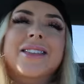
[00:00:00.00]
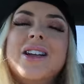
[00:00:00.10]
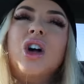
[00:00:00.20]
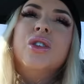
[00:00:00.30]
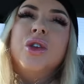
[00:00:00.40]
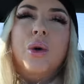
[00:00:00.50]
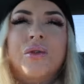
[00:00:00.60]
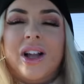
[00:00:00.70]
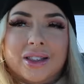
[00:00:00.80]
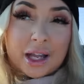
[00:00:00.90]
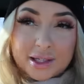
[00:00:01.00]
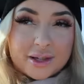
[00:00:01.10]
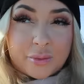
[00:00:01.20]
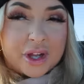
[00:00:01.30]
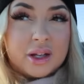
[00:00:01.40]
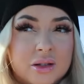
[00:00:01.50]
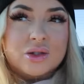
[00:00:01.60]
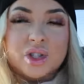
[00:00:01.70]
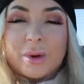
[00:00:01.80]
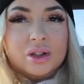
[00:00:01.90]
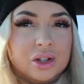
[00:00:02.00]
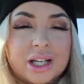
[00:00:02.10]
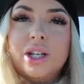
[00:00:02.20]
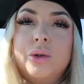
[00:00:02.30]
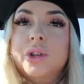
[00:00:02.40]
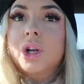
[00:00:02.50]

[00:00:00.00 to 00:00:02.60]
think I'll know if I like something just by looking, and you can